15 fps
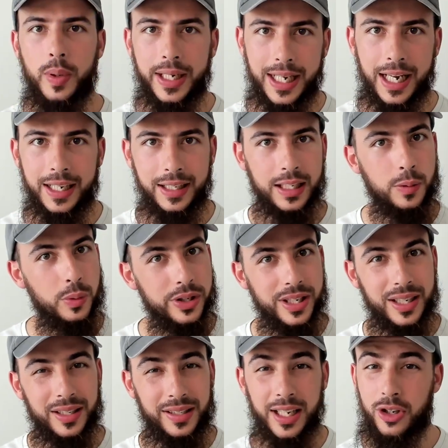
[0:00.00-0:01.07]
though, again, he was
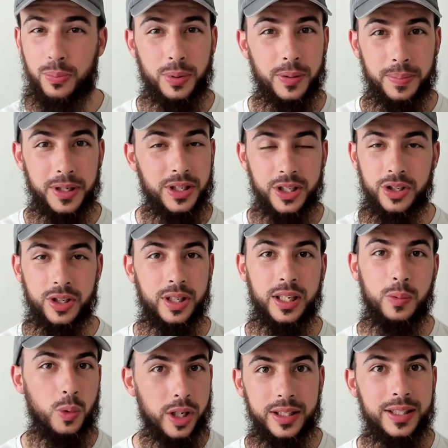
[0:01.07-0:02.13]
in a desperate position,
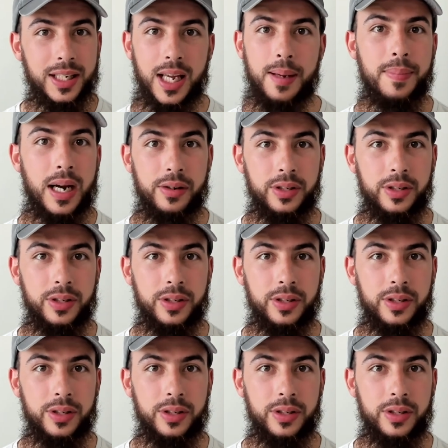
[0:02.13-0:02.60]
he wanted to get